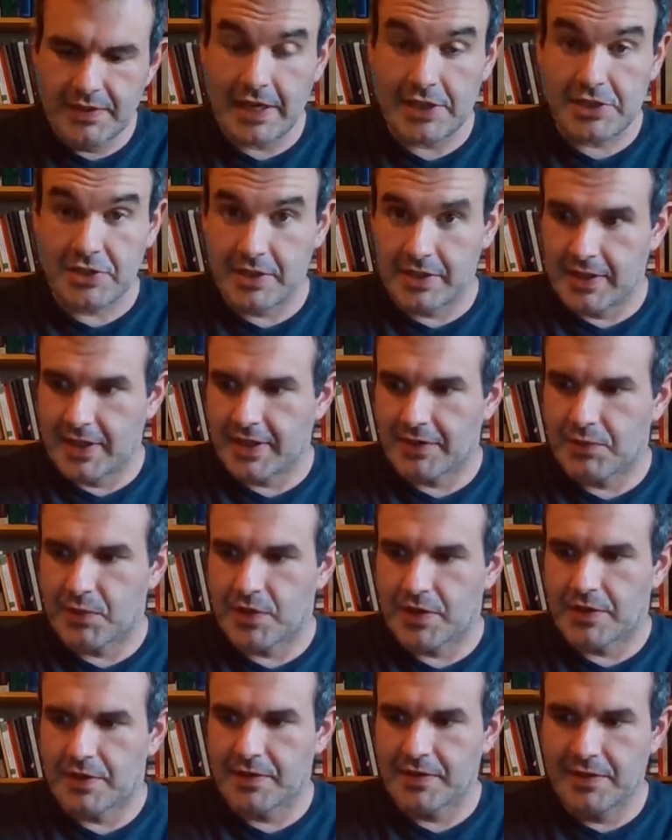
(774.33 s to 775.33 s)
Actually a lot of
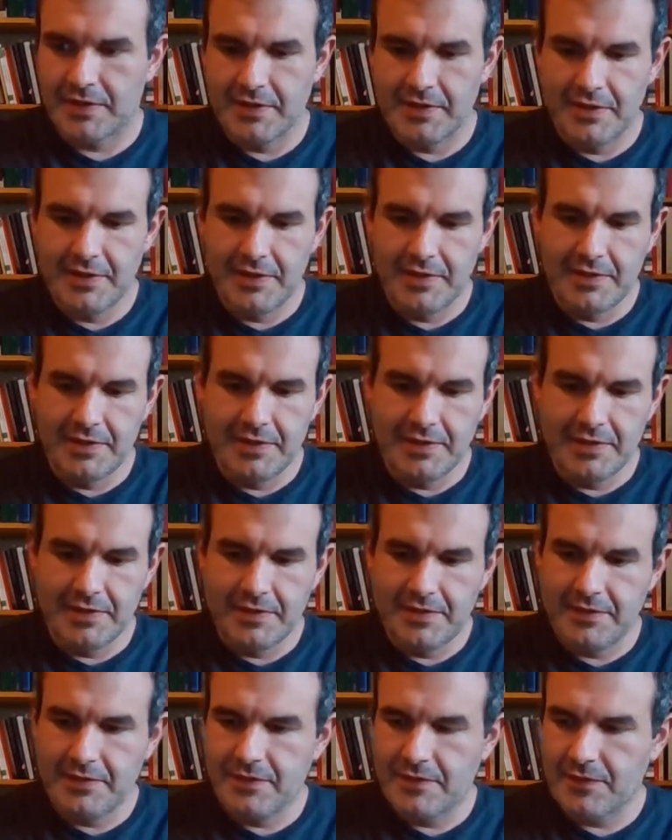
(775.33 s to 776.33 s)
water.
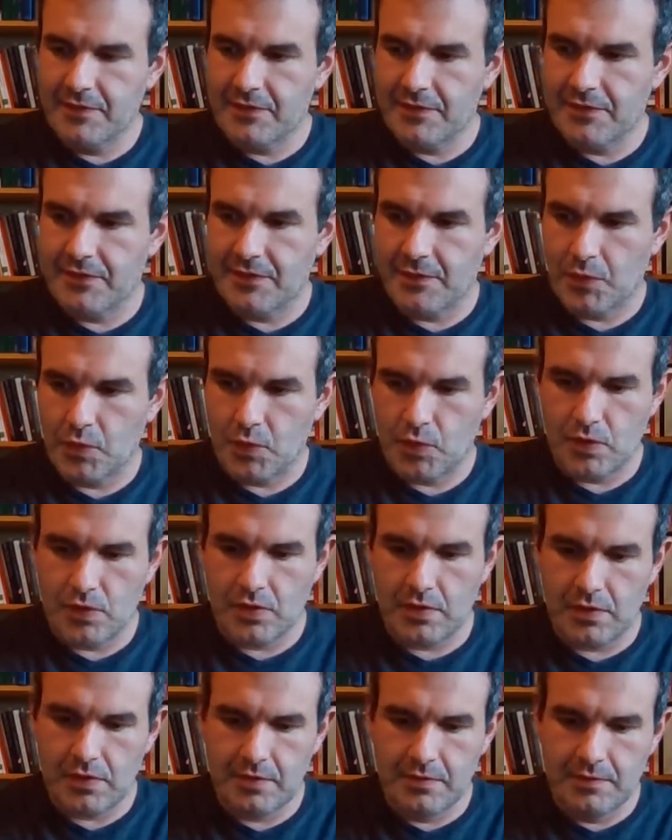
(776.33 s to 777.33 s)
4,
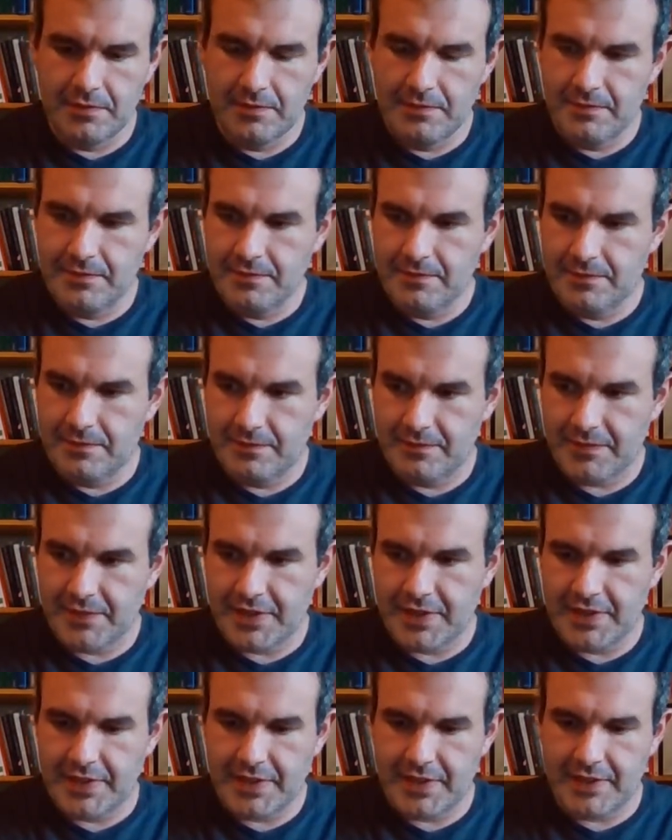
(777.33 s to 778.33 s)

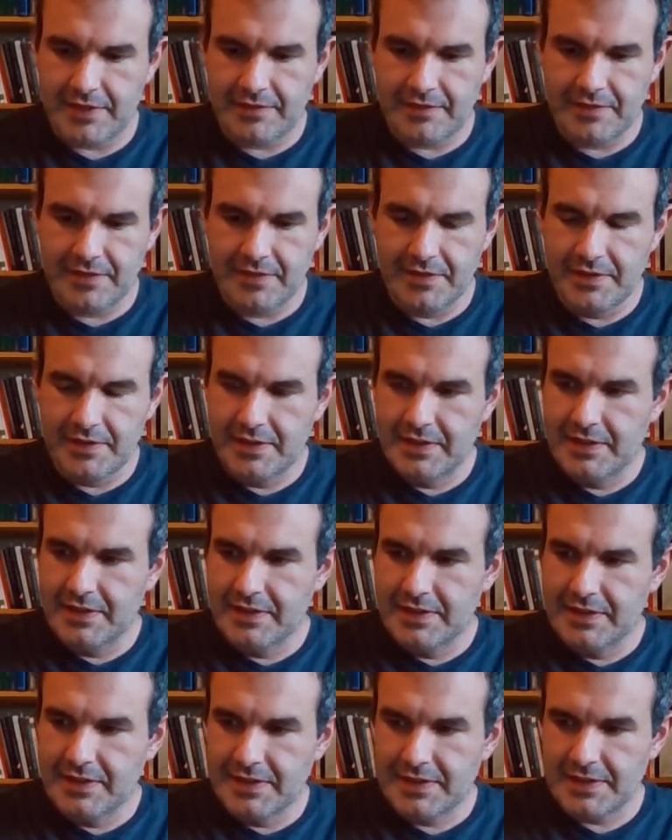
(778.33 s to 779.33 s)
5,
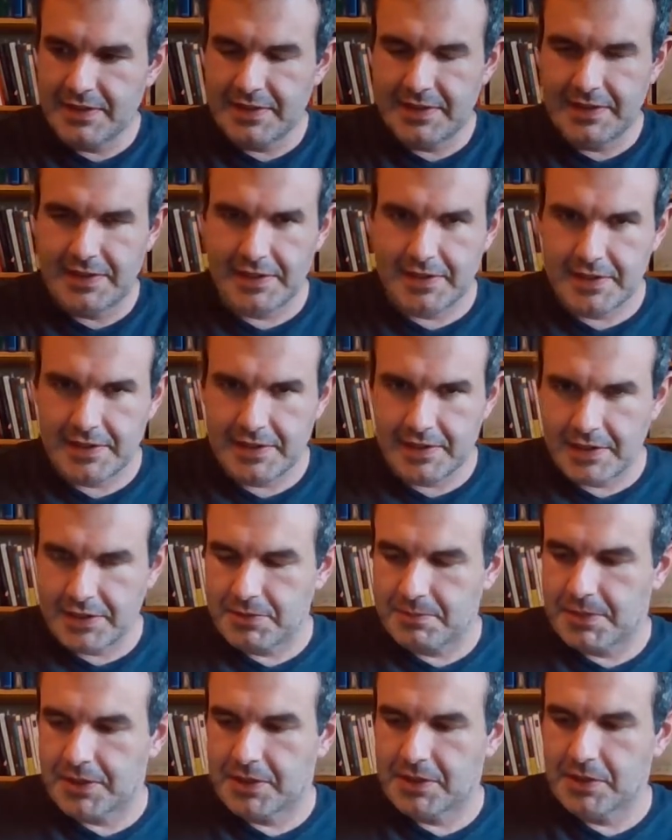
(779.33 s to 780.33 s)
6. That
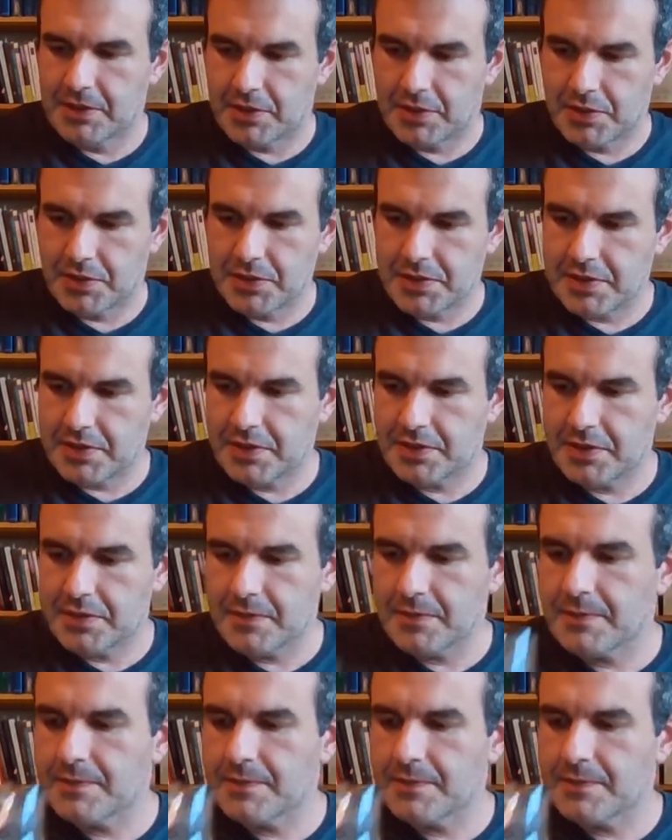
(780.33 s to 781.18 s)
should be close.